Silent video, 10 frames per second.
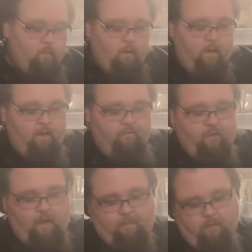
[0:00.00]
And if you're
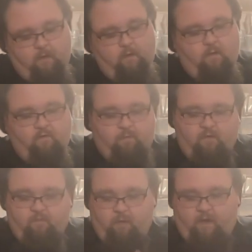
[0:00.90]
like me, you know,
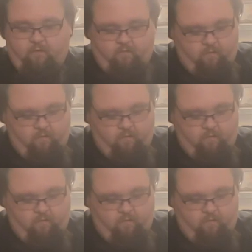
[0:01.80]
splish splash,